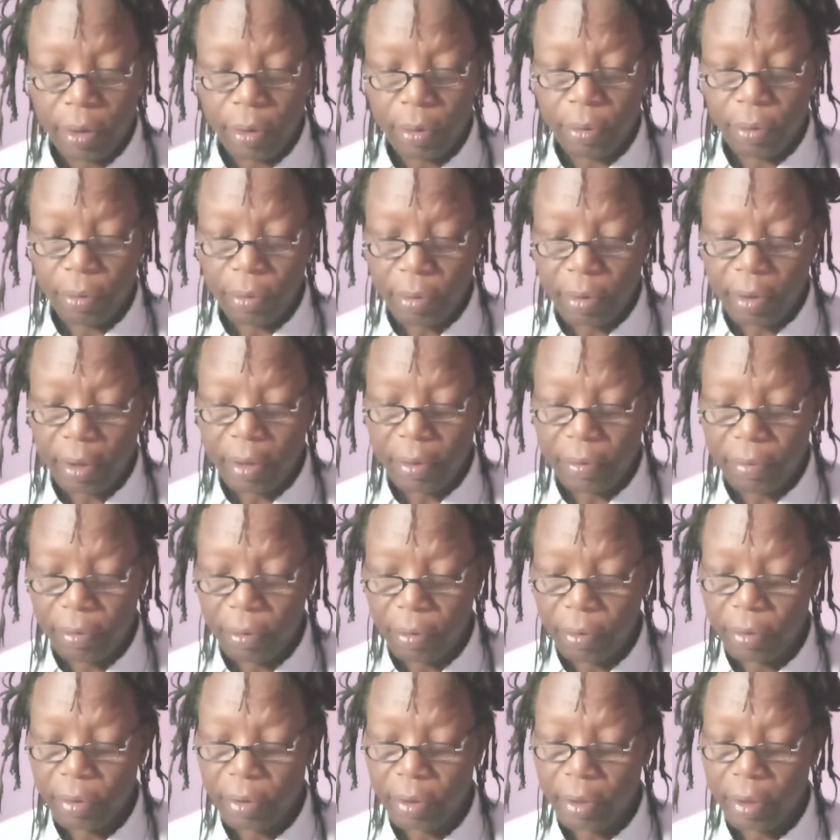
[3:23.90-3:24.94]
Through this
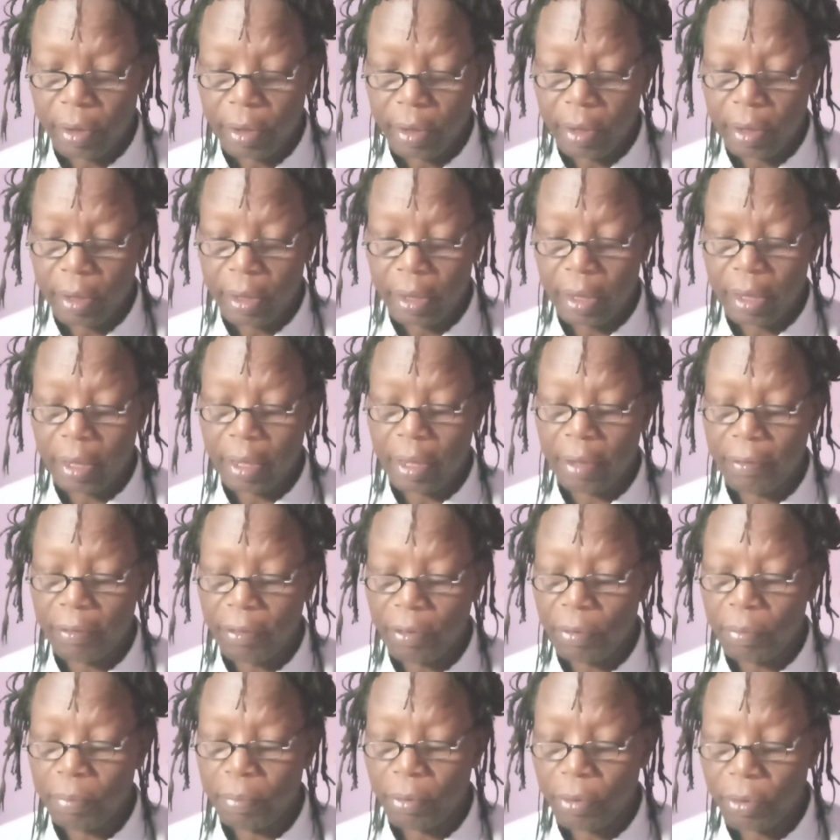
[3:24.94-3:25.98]
force, the
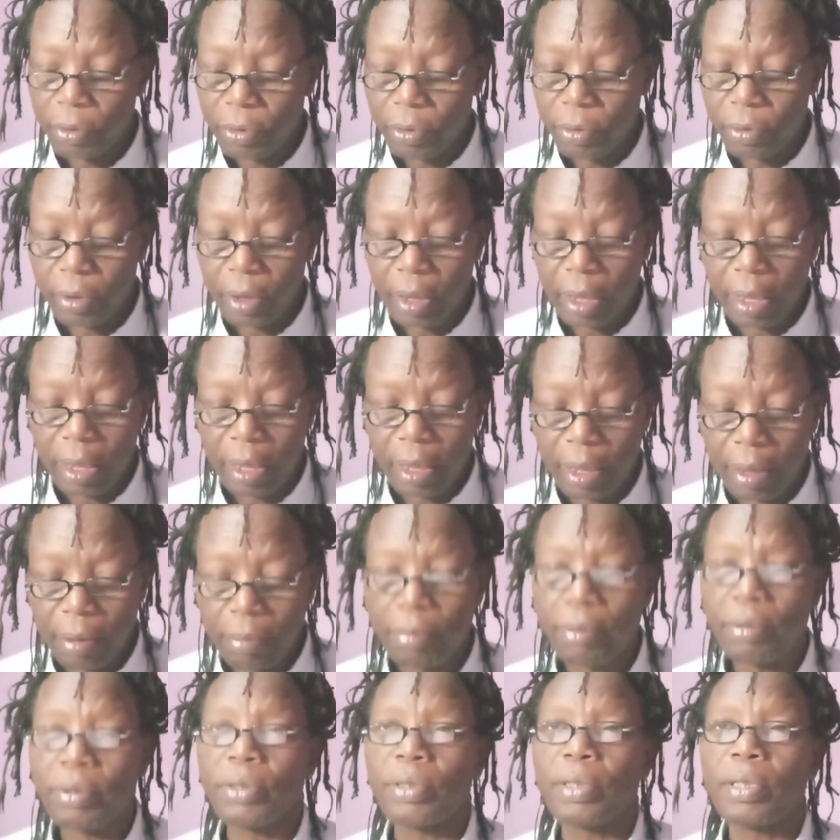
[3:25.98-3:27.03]
W boson
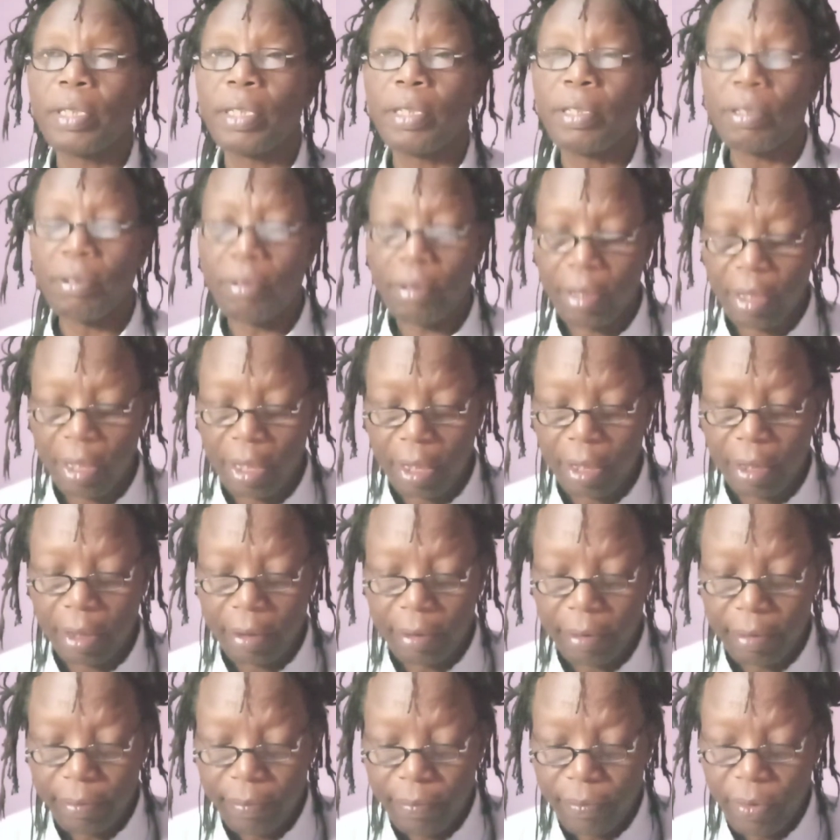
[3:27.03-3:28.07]
enables the nuclear
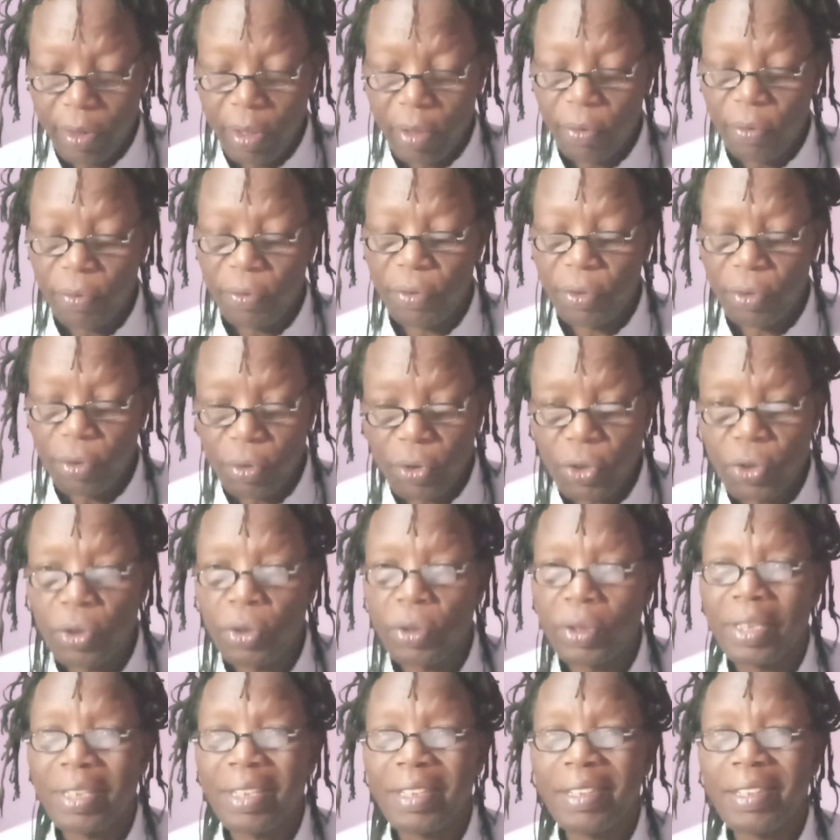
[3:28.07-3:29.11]

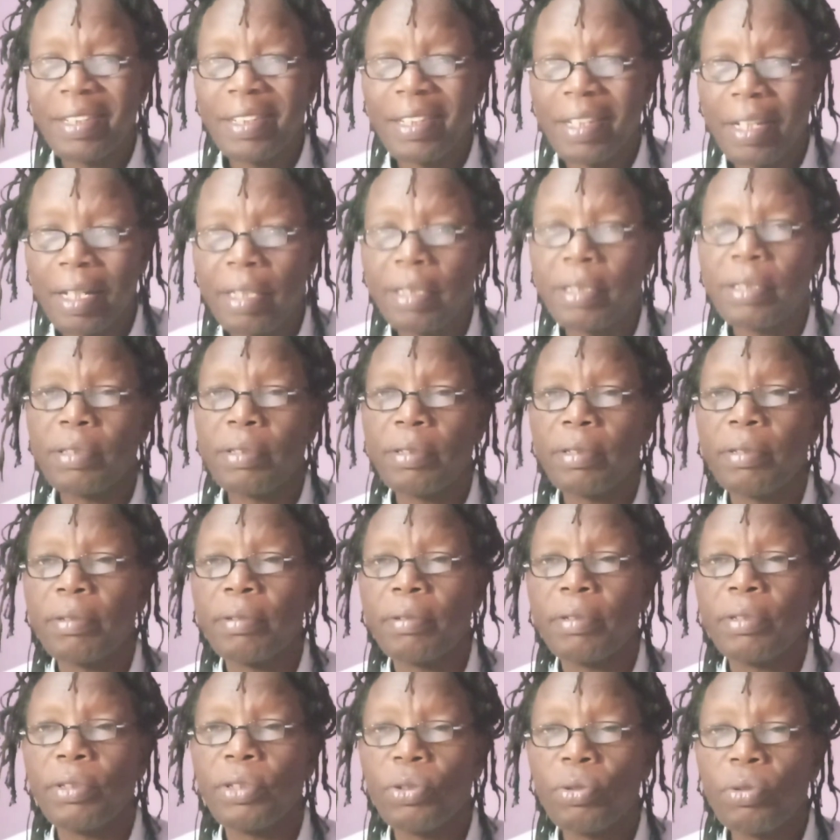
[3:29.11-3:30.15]
fusion reaction,
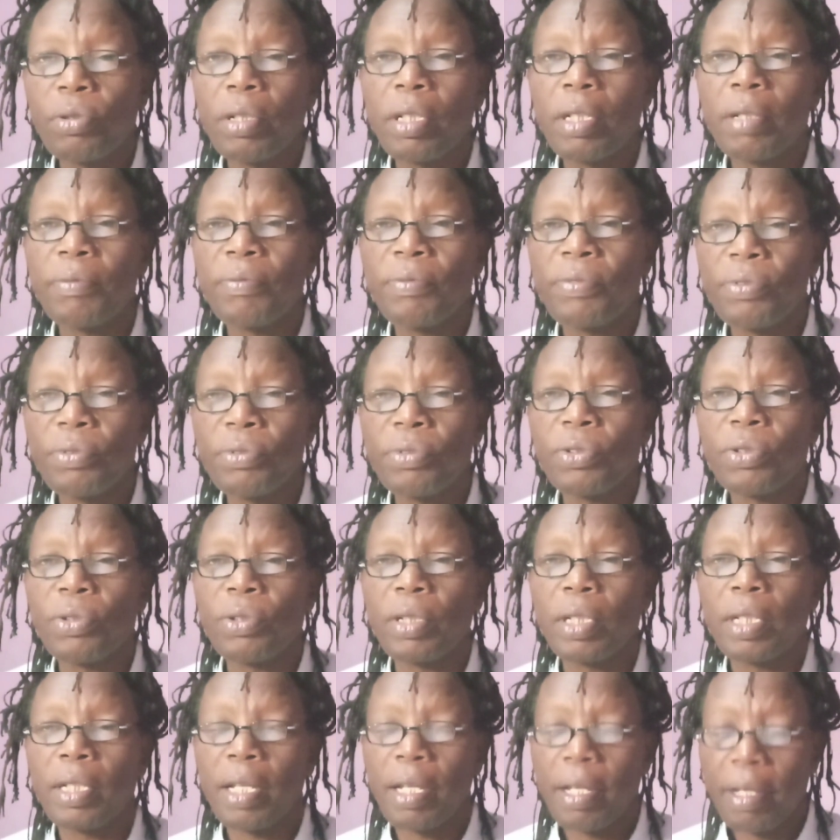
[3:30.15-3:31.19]
nuclear
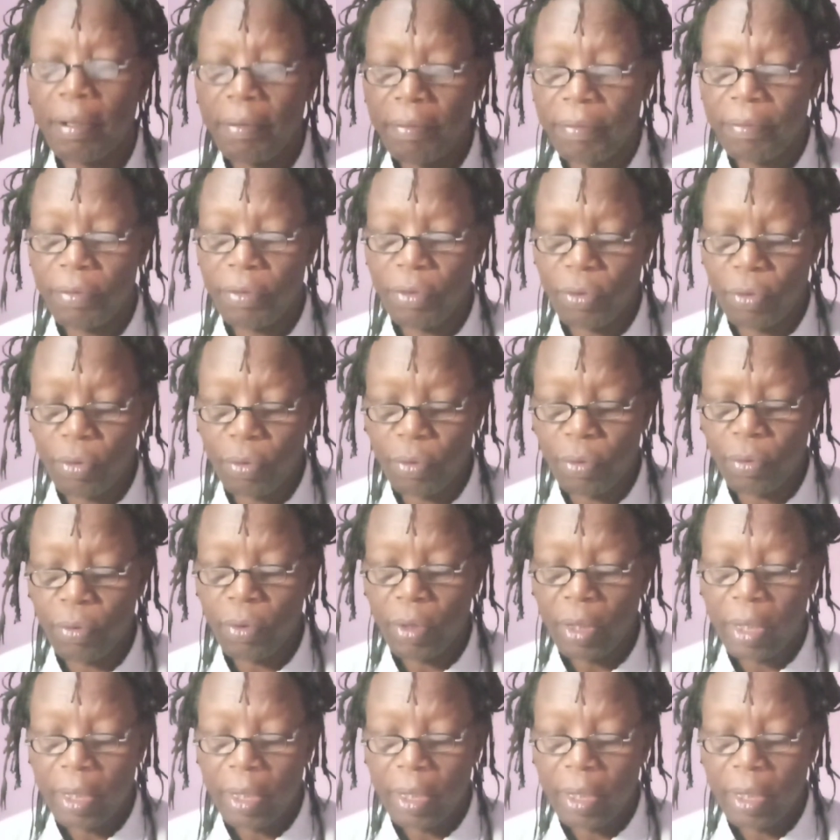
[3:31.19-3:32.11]
fusion, F-U-S-I-O-N,